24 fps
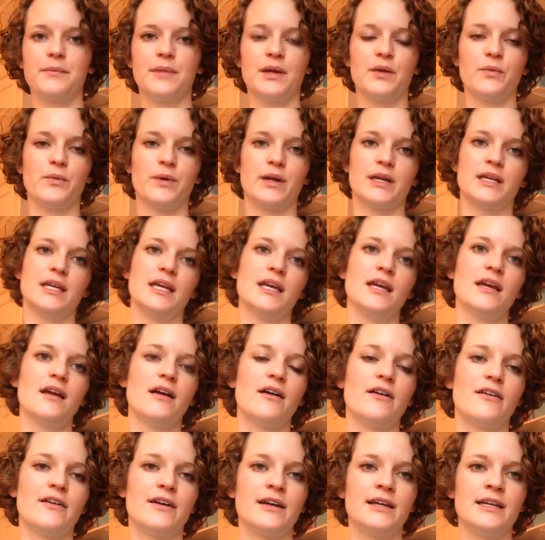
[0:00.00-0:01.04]
been working
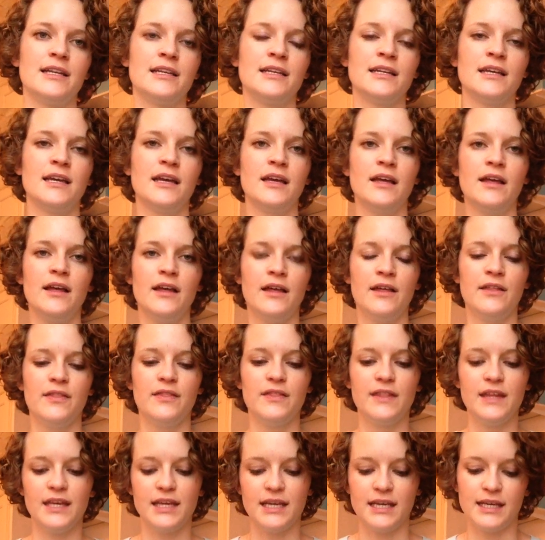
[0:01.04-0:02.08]
on
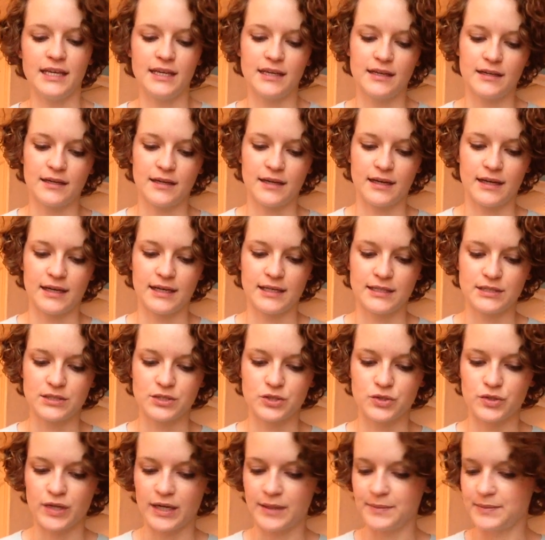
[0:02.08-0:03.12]
the
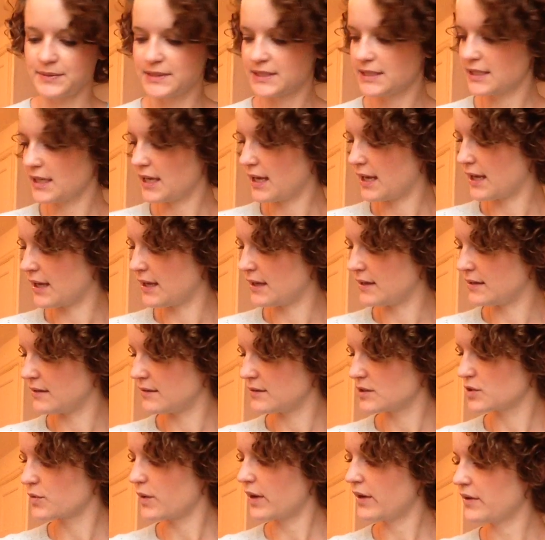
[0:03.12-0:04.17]
Square
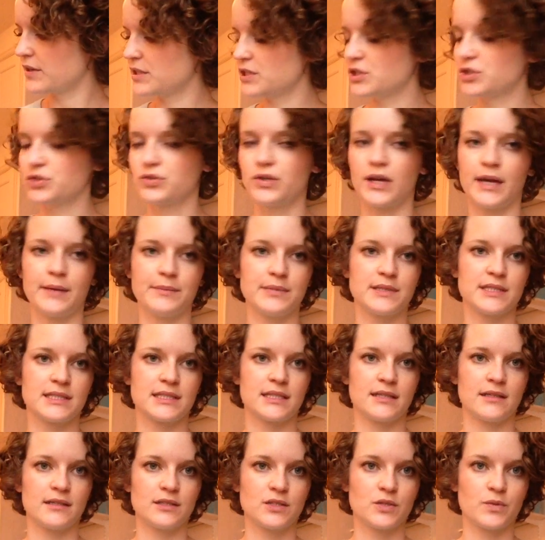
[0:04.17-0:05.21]
and Stripes
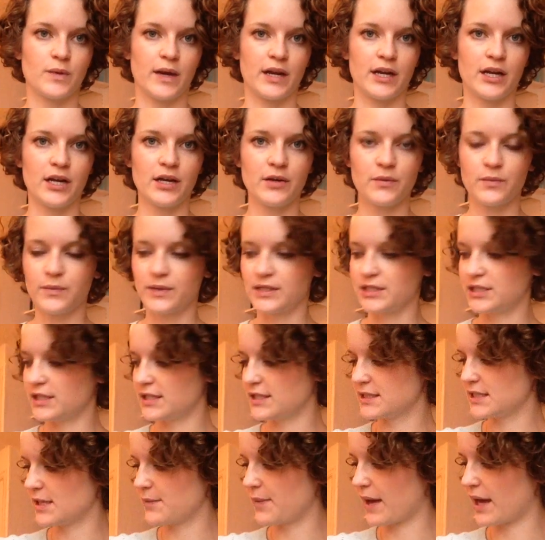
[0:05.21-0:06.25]
sweater, which
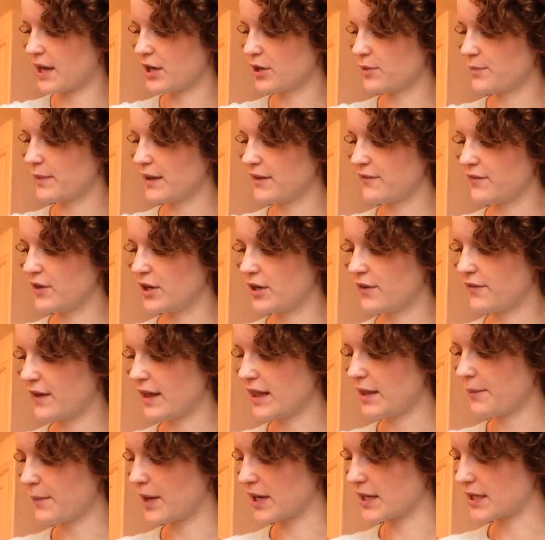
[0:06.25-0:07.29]
is a pattern by Vera
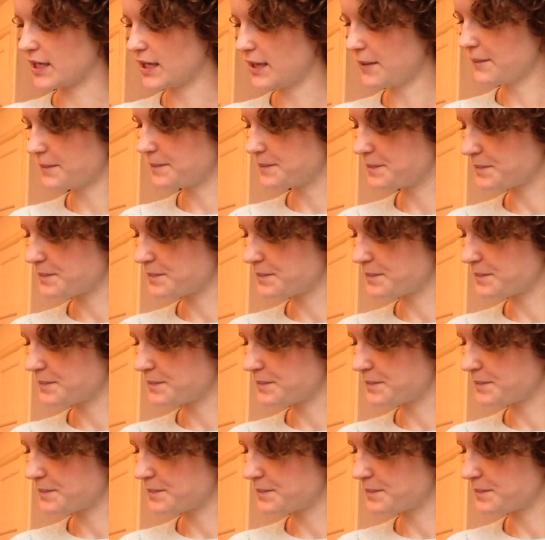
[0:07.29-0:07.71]
Välimäki.